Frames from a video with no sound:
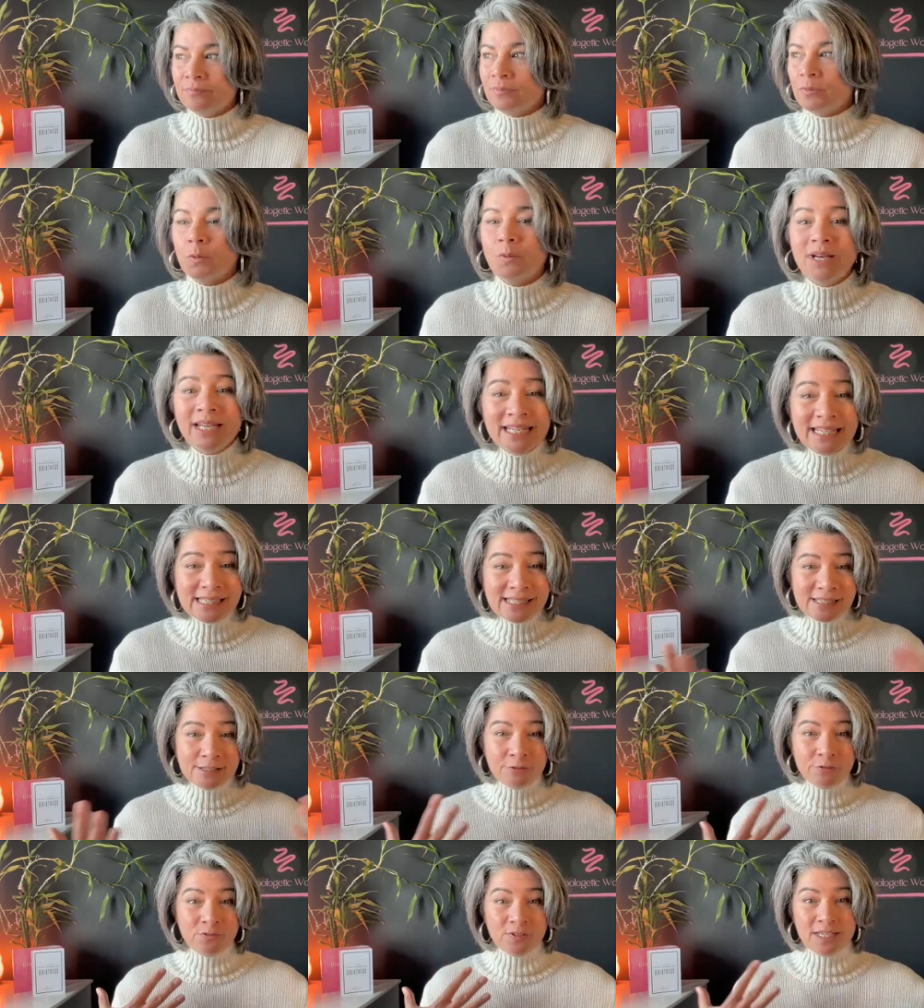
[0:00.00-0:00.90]
what is
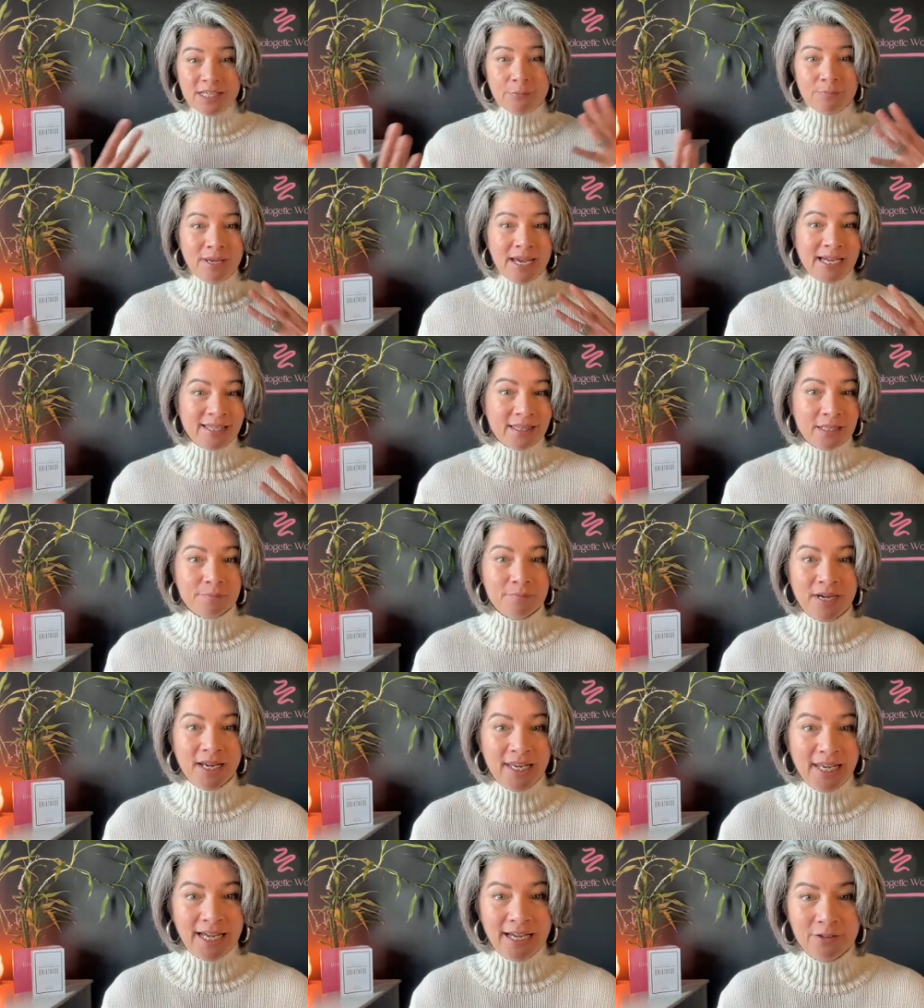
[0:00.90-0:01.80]
the feedback that
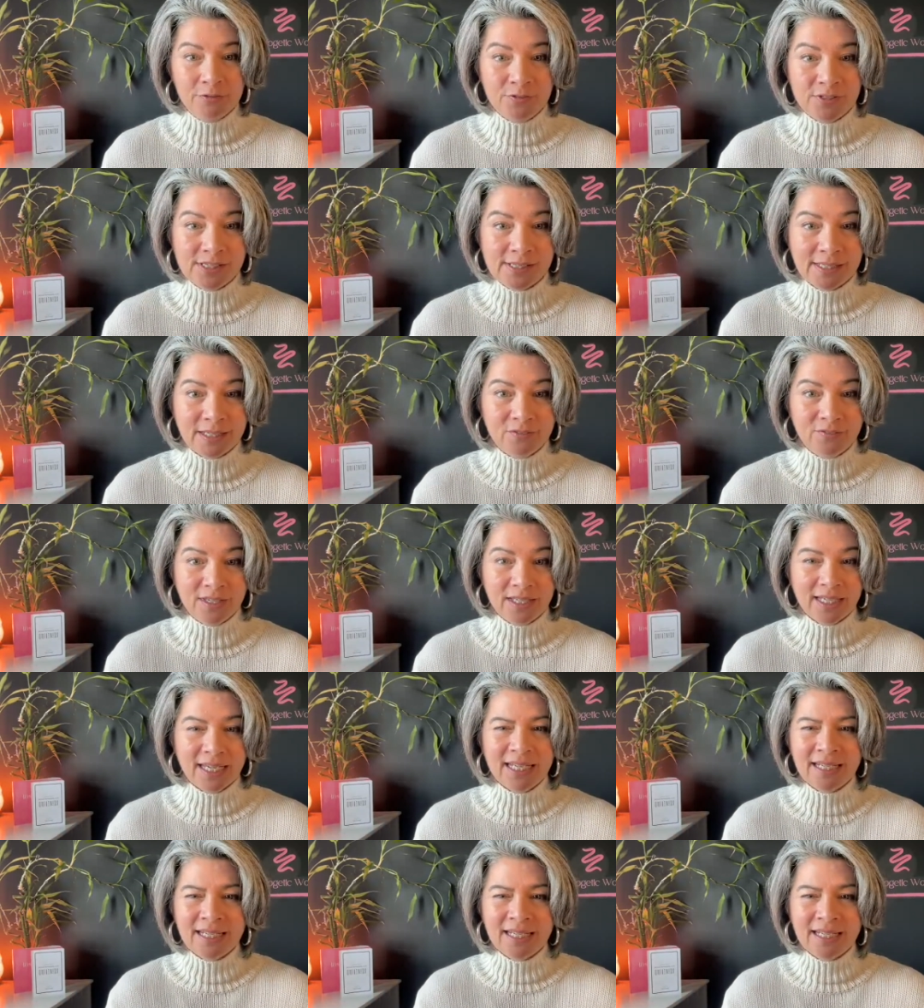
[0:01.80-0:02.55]
my life is giving.